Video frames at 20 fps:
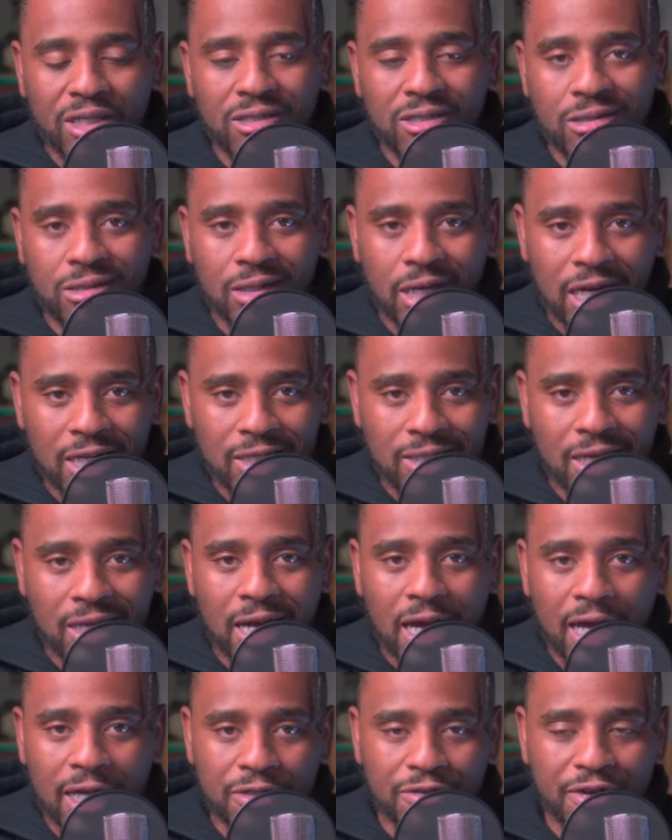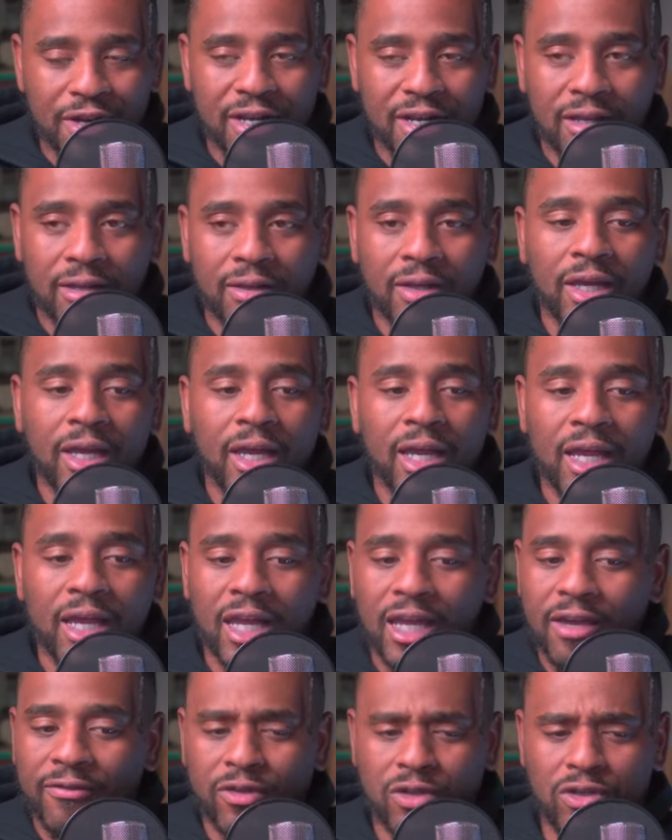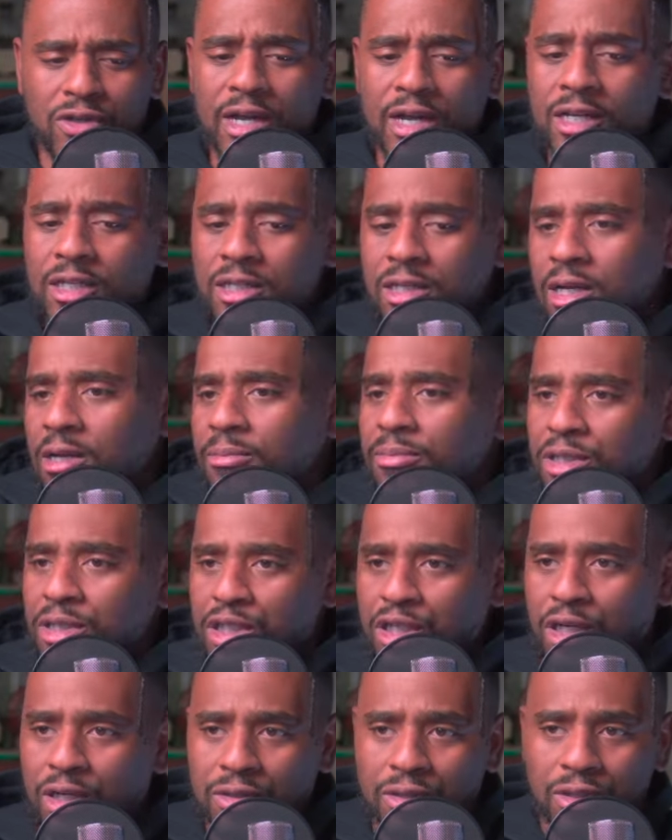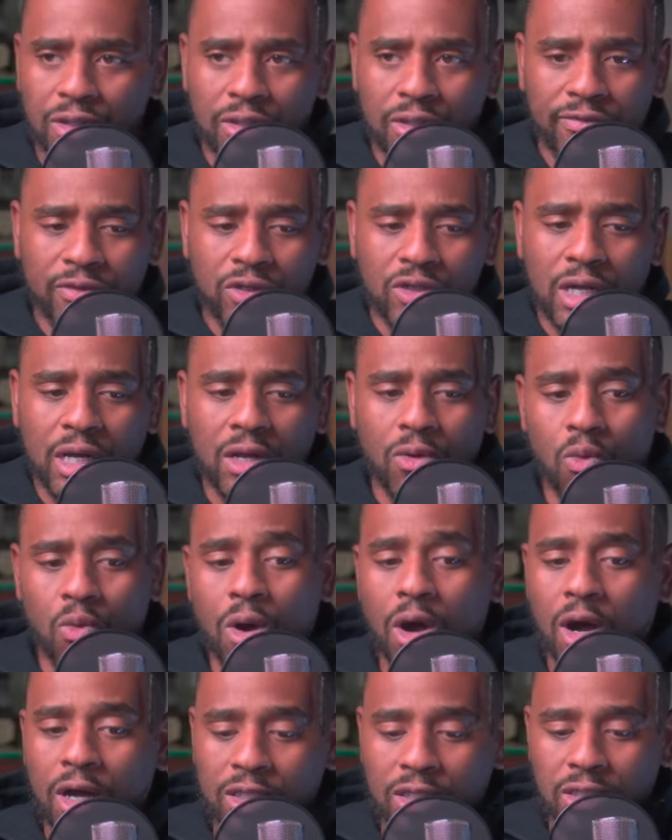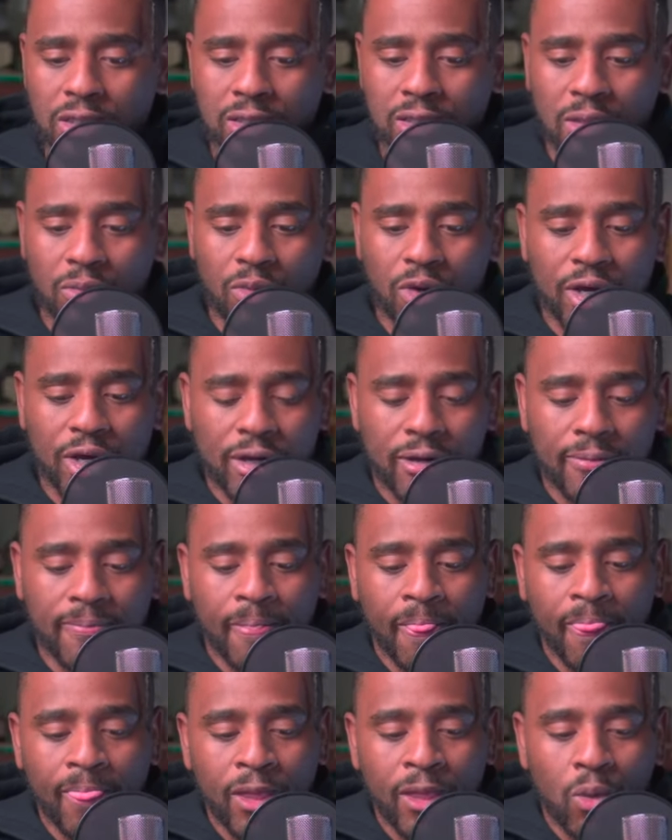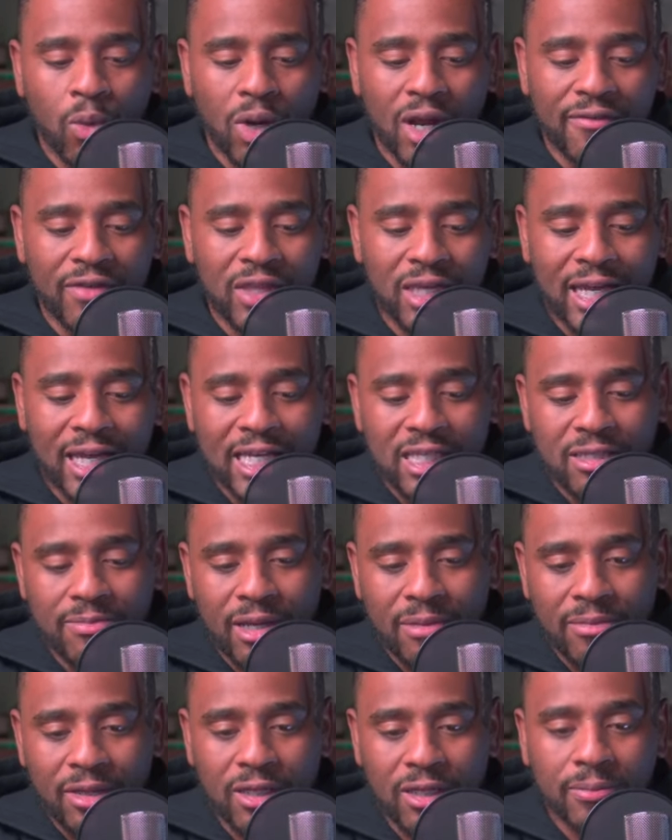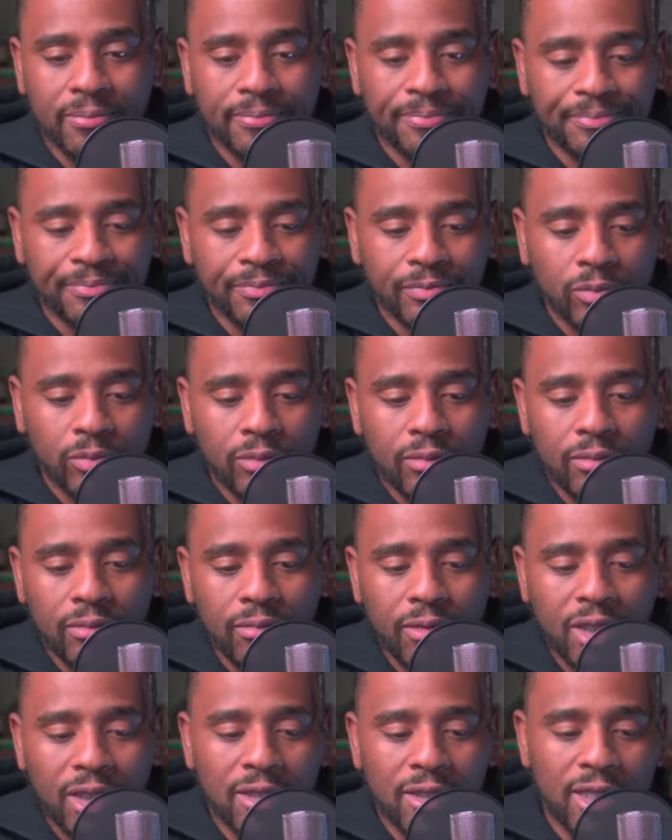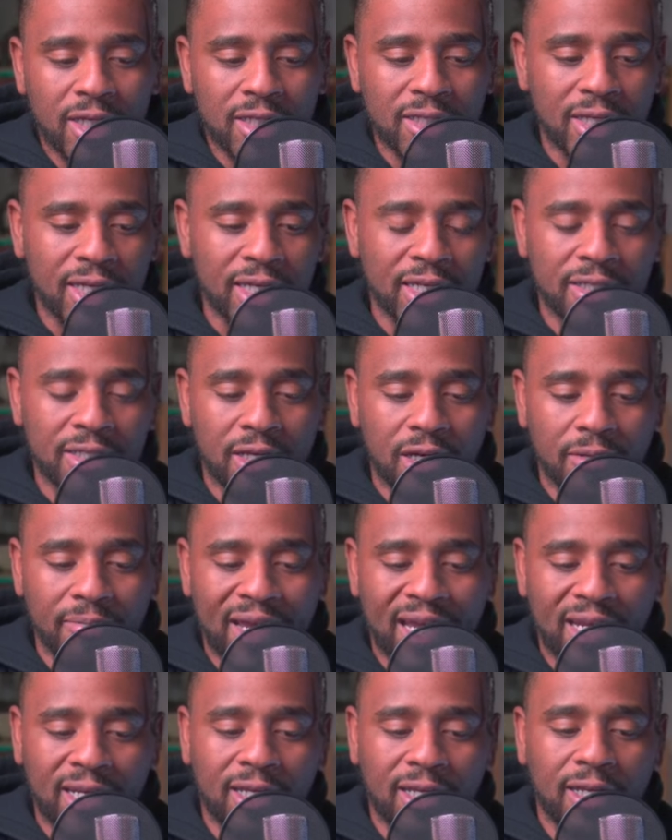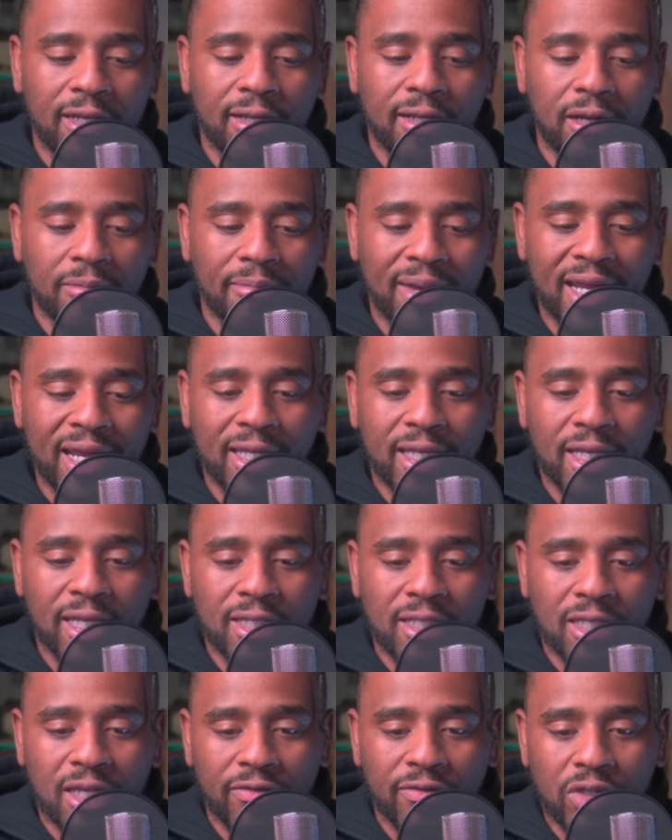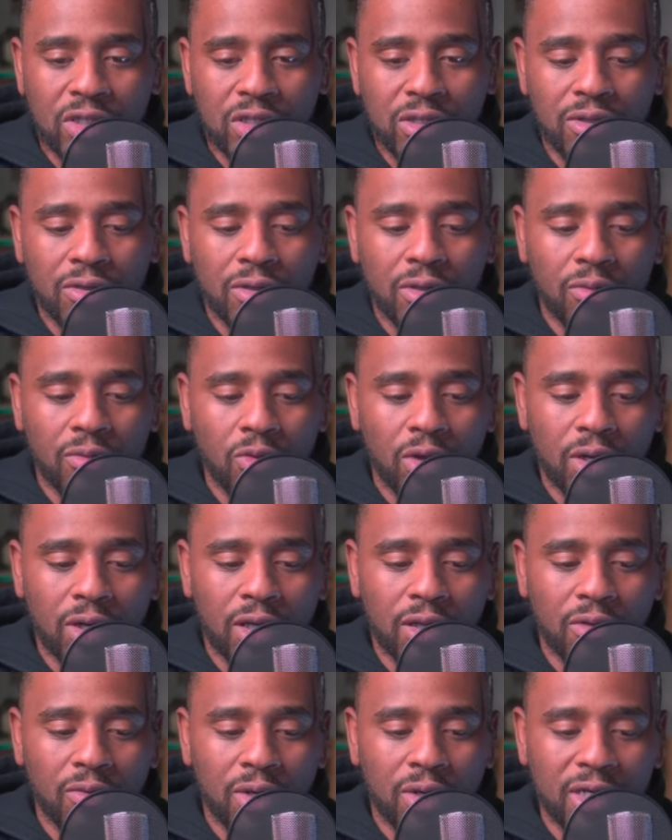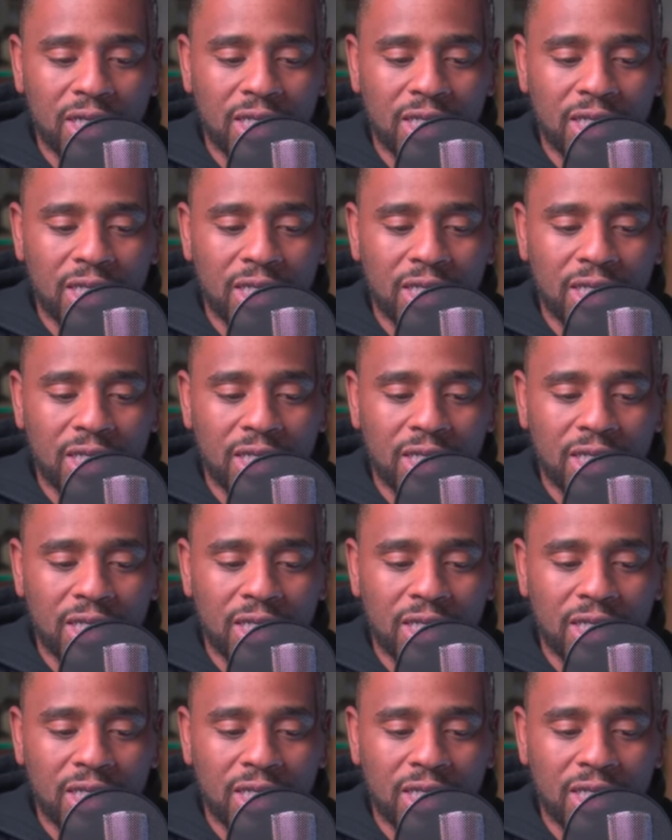you still got to stay hydrated if you're trying to set up a shelter, if you're trying to walk to somewhere, whatever the case may be. This is their med kit. Their med kit is given to you in another one of